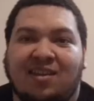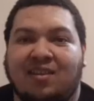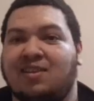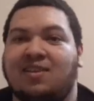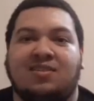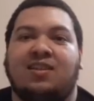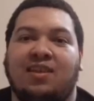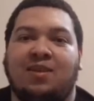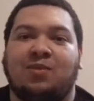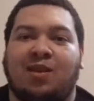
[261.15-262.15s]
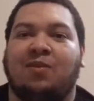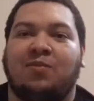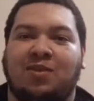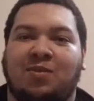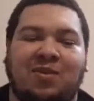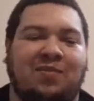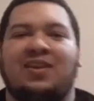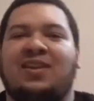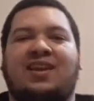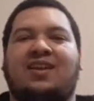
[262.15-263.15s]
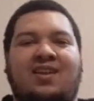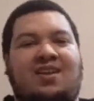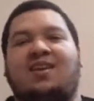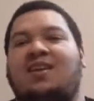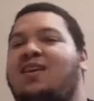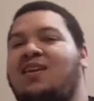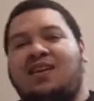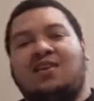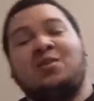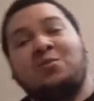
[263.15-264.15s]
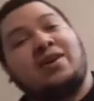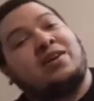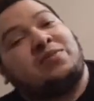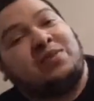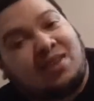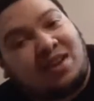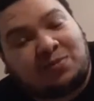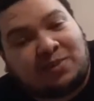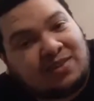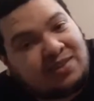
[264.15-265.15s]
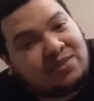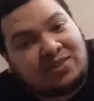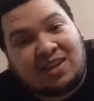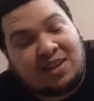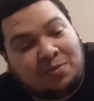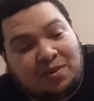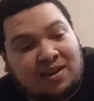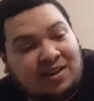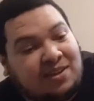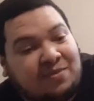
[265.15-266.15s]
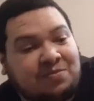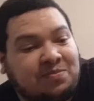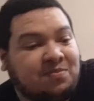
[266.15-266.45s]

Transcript: It's like, it's the theme song for the movie. Like, you can break it a few times, but you just keep breaking it.